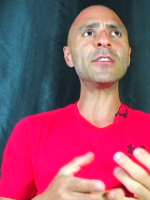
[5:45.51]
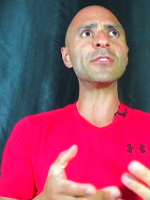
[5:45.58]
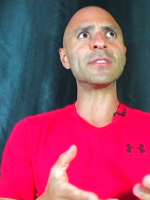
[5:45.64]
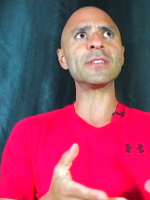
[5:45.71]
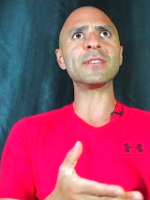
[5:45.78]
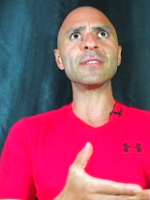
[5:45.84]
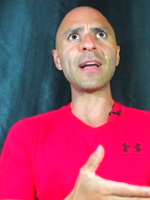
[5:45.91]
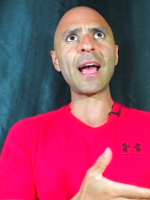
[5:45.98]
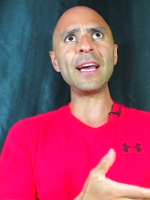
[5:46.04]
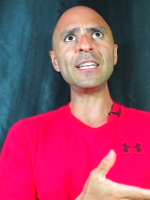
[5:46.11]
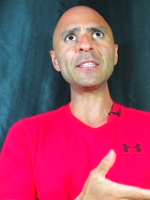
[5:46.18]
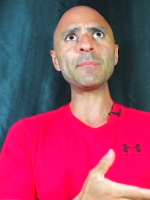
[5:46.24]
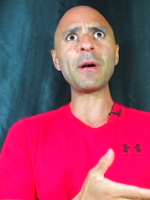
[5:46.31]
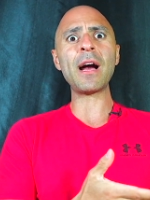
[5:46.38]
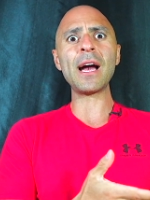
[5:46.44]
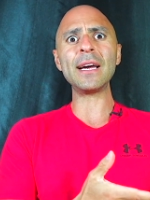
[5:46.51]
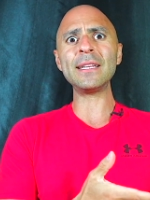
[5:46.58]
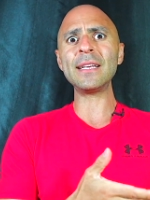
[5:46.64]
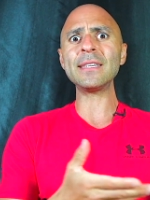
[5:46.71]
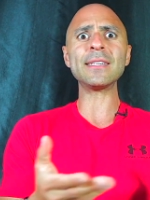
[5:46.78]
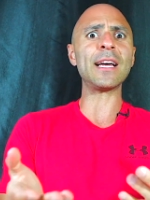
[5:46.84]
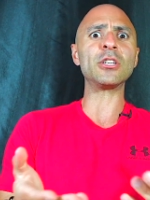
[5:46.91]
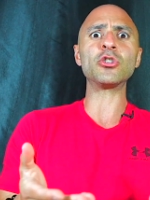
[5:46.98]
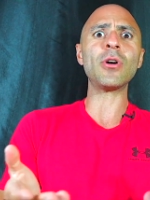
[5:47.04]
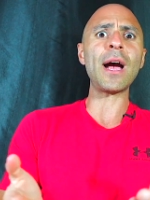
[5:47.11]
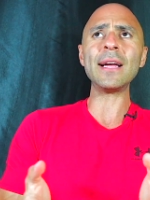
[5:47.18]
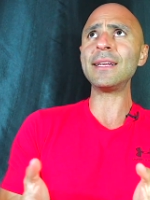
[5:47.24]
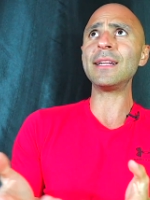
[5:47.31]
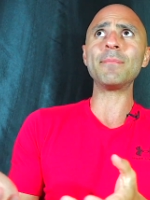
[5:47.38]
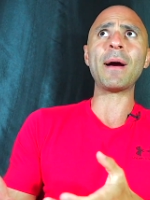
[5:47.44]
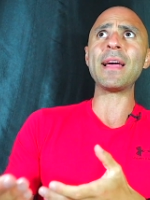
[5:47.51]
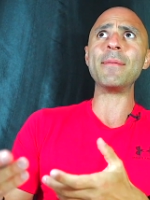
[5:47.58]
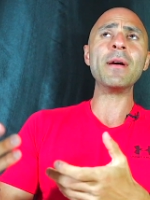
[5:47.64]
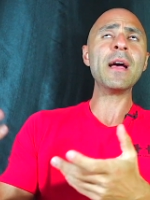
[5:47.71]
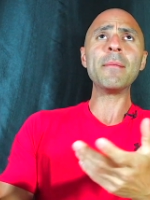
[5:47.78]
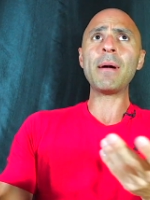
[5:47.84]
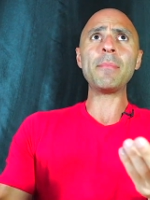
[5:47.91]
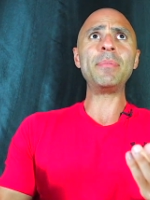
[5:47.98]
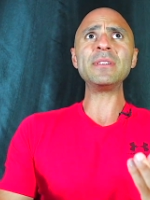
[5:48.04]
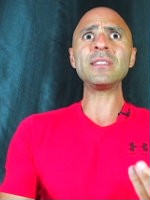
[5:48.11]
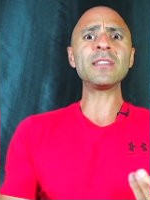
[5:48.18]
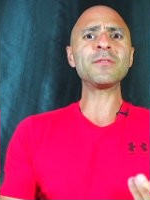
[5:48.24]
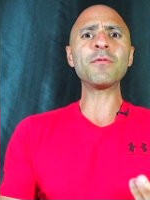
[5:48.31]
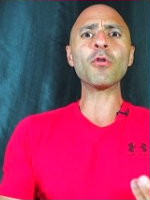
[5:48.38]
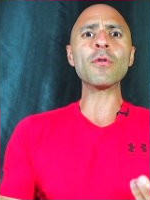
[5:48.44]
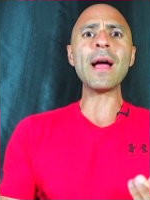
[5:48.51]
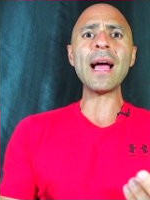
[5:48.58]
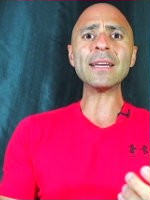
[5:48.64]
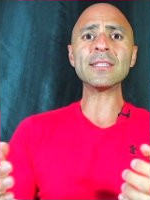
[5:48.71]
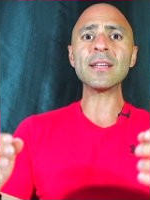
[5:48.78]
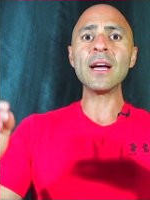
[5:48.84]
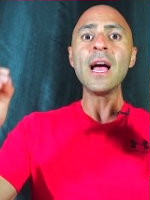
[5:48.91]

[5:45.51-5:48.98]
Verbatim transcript: There's a science behind this. I tried it. My business 4X'd.